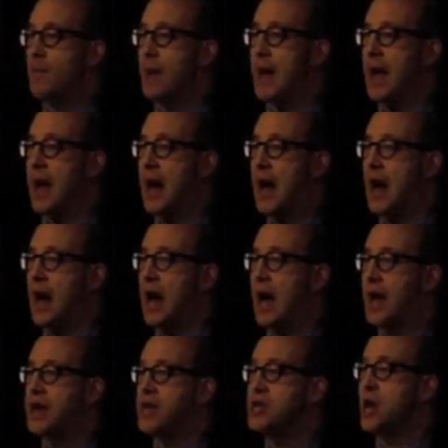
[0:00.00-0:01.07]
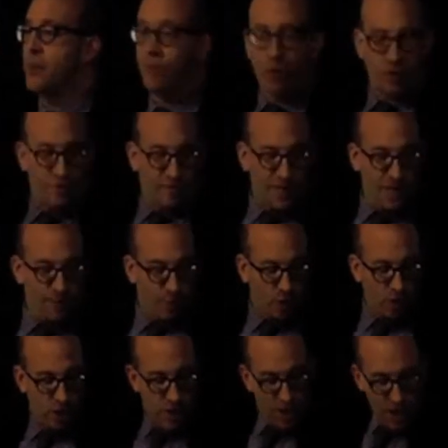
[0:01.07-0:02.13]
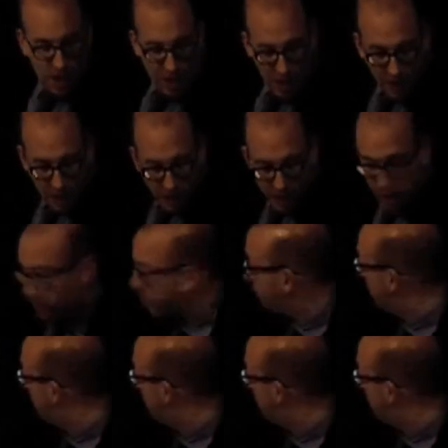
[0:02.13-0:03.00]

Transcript: Um, uh, and a number of people, uh,